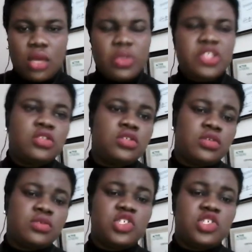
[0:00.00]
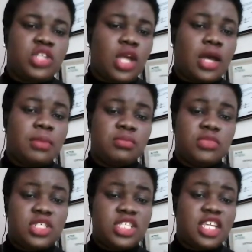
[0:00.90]
When you use
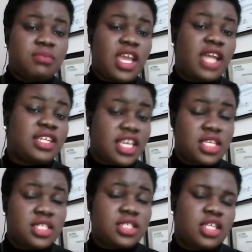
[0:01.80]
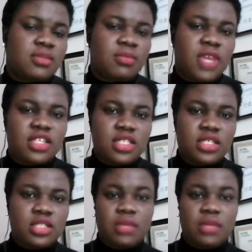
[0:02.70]
attacking statements,